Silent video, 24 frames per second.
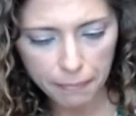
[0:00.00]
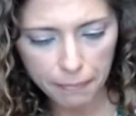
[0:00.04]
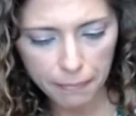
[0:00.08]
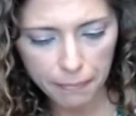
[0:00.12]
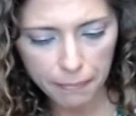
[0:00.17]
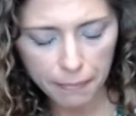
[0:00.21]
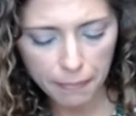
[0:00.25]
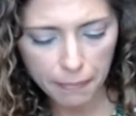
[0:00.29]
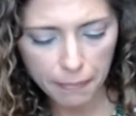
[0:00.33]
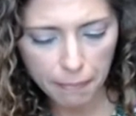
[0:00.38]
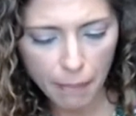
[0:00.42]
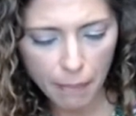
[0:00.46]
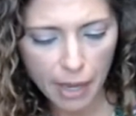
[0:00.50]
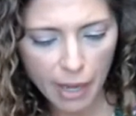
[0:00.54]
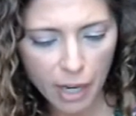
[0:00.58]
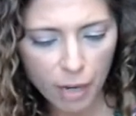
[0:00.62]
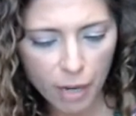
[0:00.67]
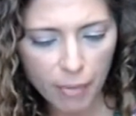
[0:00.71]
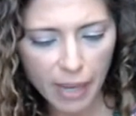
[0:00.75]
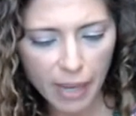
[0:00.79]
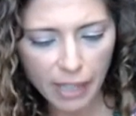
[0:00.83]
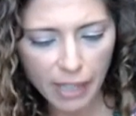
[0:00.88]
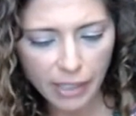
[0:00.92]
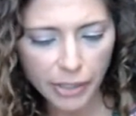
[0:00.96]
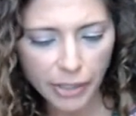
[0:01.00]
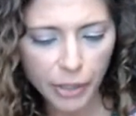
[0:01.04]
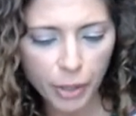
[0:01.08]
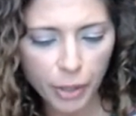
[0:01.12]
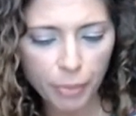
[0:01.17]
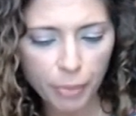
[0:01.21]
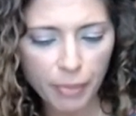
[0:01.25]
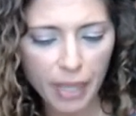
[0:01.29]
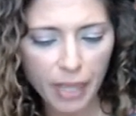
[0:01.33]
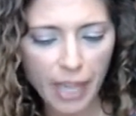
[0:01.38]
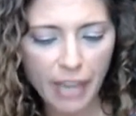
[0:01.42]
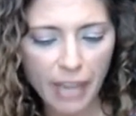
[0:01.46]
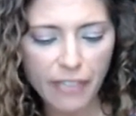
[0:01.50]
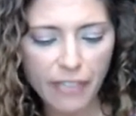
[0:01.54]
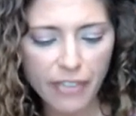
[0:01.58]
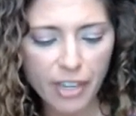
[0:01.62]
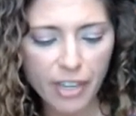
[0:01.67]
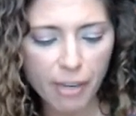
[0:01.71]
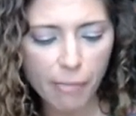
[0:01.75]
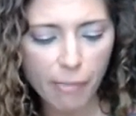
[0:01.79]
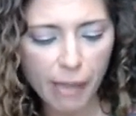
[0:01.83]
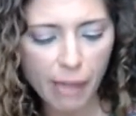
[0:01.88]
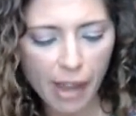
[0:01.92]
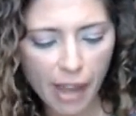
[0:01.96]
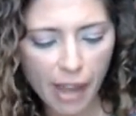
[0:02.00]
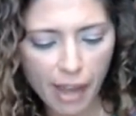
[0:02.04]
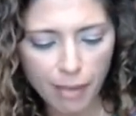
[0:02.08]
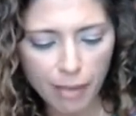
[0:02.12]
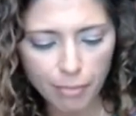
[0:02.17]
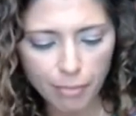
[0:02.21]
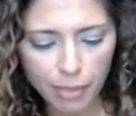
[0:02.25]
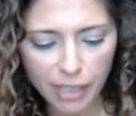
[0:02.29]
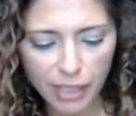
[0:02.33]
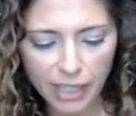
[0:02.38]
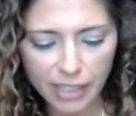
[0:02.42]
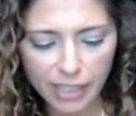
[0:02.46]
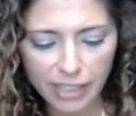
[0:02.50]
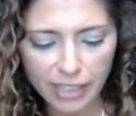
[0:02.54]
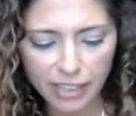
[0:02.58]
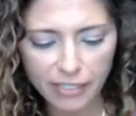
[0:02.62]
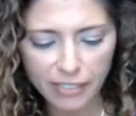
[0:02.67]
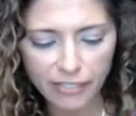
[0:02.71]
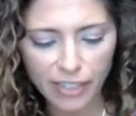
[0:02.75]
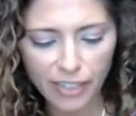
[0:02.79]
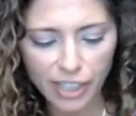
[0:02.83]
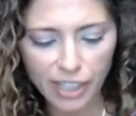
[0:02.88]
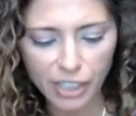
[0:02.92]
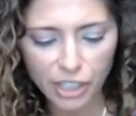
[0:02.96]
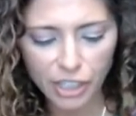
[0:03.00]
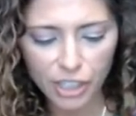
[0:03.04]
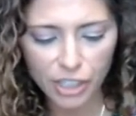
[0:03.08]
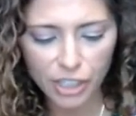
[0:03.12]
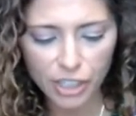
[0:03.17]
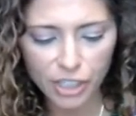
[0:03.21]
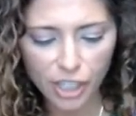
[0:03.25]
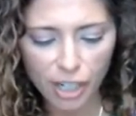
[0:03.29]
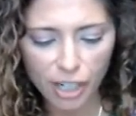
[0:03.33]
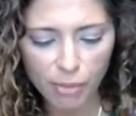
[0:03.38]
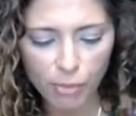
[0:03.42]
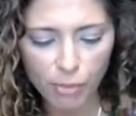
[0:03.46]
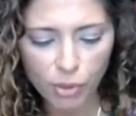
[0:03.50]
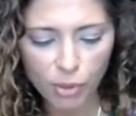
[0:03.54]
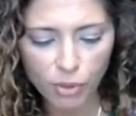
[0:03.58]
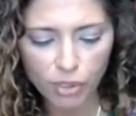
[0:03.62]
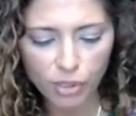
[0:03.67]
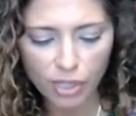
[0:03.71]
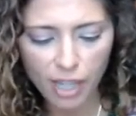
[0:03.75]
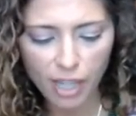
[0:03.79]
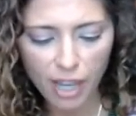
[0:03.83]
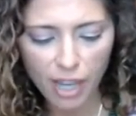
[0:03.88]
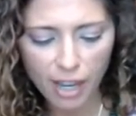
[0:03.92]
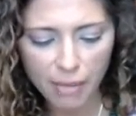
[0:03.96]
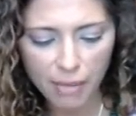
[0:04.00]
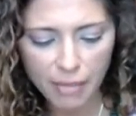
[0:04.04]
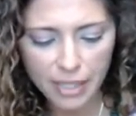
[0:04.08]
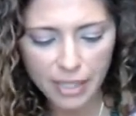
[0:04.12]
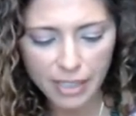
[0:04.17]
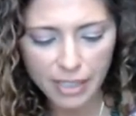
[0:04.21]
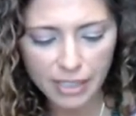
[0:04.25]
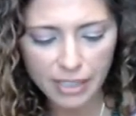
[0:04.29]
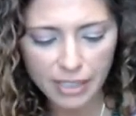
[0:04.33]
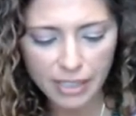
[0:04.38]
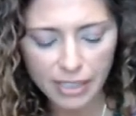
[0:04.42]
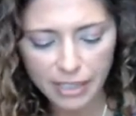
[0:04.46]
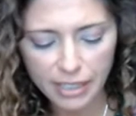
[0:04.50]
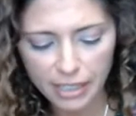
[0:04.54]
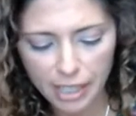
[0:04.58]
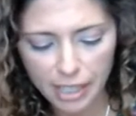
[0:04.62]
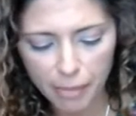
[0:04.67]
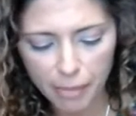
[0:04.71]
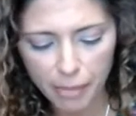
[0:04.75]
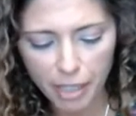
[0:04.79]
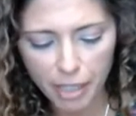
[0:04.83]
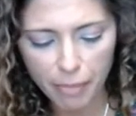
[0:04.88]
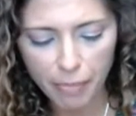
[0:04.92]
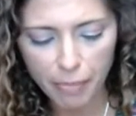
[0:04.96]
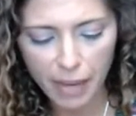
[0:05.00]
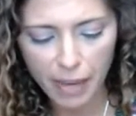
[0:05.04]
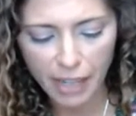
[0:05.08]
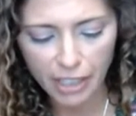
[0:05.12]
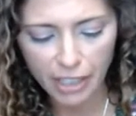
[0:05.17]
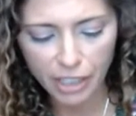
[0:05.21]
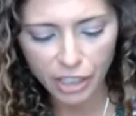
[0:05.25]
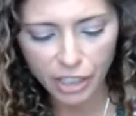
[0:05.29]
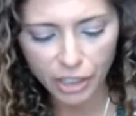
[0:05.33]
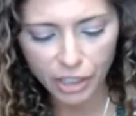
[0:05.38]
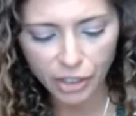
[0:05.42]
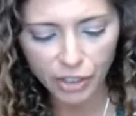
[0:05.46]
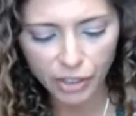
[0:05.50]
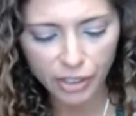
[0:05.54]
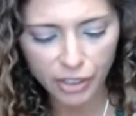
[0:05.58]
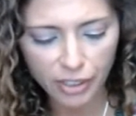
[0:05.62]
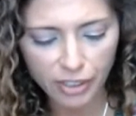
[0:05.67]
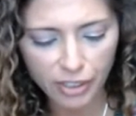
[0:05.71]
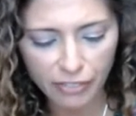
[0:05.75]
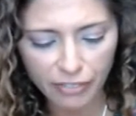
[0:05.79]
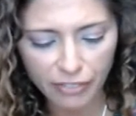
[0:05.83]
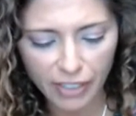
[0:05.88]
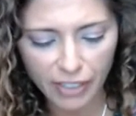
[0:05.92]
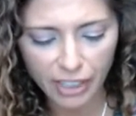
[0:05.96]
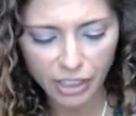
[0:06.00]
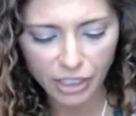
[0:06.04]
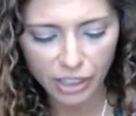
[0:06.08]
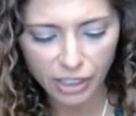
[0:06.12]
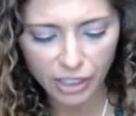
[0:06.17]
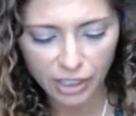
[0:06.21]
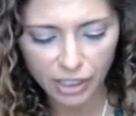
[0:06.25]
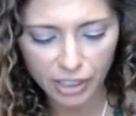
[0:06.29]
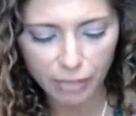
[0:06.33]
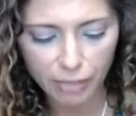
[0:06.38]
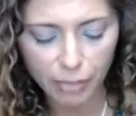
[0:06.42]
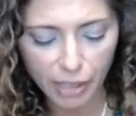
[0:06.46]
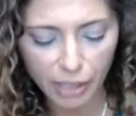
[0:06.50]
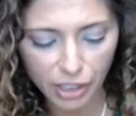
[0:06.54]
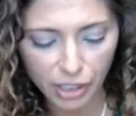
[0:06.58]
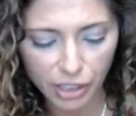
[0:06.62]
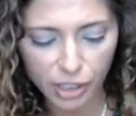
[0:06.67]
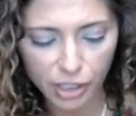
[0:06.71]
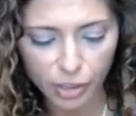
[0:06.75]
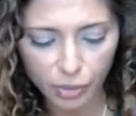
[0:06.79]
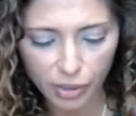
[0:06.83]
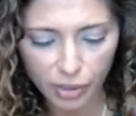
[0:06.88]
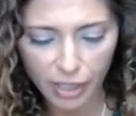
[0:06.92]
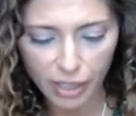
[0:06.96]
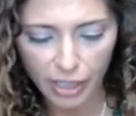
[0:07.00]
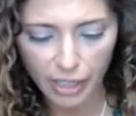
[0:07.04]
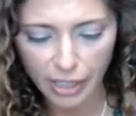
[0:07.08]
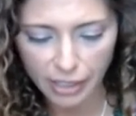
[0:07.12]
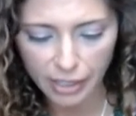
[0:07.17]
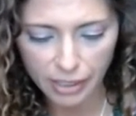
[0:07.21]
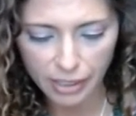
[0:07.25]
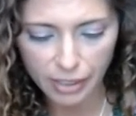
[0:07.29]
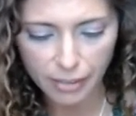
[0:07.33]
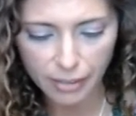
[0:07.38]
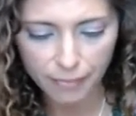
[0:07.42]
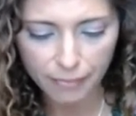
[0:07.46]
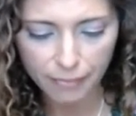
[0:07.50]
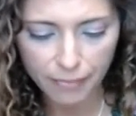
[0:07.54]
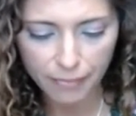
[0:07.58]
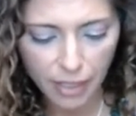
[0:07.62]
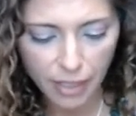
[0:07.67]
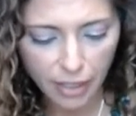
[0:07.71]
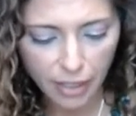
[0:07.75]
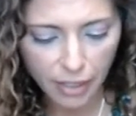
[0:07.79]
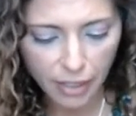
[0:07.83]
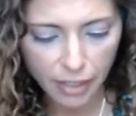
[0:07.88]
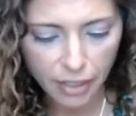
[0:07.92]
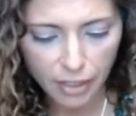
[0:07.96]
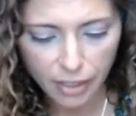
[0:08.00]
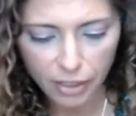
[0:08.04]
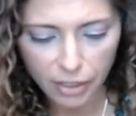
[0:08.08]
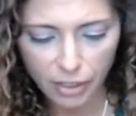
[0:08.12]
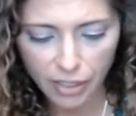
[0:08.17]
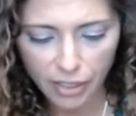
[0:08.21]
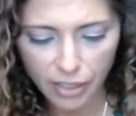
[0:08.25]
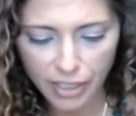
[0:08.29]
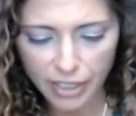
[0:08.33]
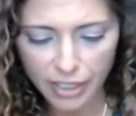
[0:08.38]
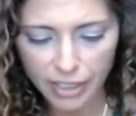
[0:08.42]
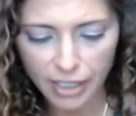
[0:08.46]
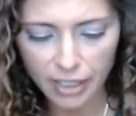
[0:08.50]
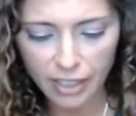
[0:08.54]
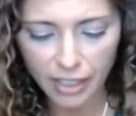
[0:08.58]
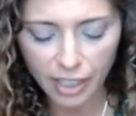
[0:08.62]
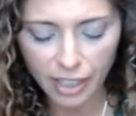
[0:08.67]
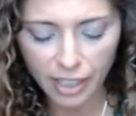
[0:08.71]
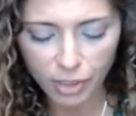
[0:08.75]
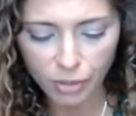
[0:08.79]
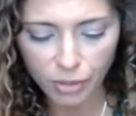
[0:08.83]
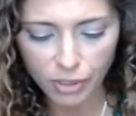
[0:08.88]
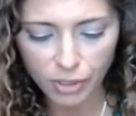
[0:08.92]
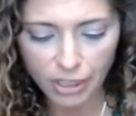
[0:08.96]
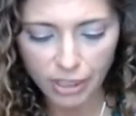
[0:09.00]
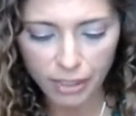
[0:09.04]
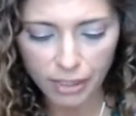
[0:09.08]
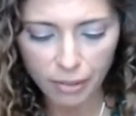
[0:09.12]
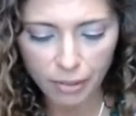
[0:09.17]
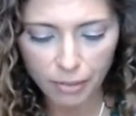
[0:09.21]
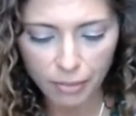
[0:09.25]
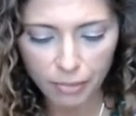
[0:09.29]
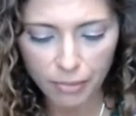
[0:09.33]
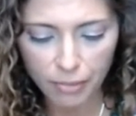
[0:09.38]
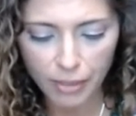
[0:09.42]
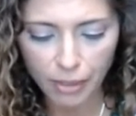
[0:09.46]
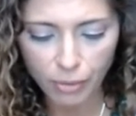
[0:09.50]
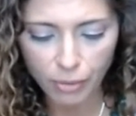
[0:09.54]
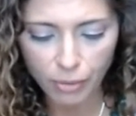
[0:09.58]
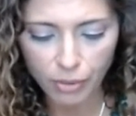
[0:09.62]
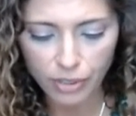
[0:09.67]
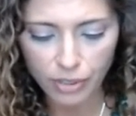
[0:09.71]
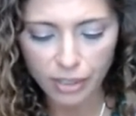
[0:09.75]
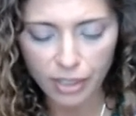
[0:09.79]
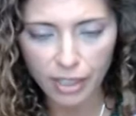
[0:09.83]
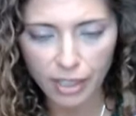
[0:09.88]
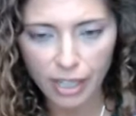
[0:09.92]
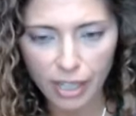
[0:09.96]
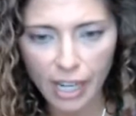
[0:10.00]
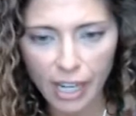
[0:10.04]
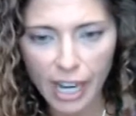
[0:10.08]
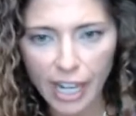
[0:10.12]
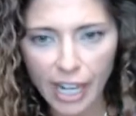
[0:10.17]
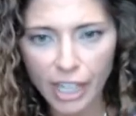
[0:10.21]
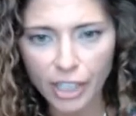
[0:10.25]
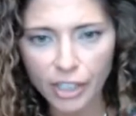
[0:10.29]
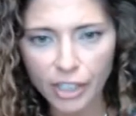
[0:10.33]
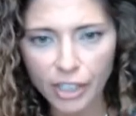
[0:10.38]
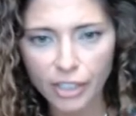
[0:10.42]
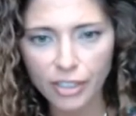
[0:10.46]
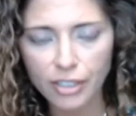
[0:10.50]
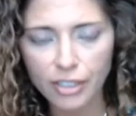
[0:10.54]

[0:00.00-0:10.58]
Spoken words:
Mycobacterium avium complex infections are most common systemic bacterial infections in patients with AIDS. So I already said that it was a higher